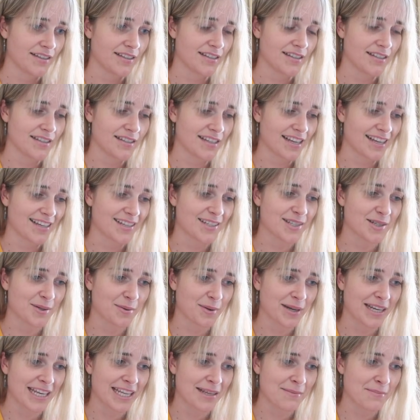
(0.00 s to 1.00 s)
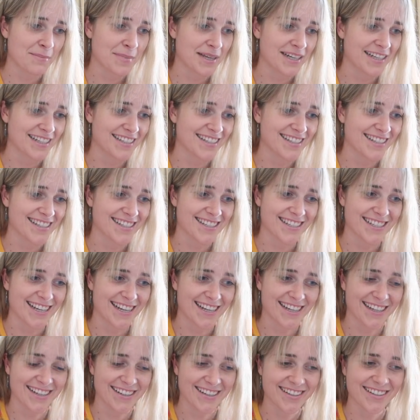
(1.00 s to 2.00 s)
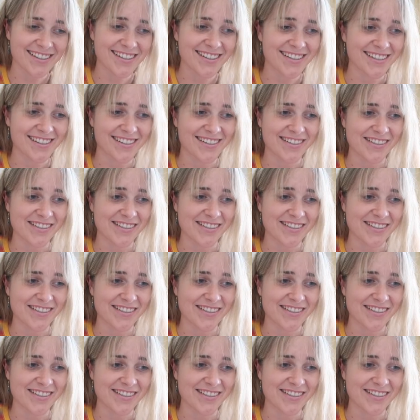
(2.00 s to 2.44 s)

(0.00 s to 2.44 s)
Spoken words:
This is at 20 minutes a second.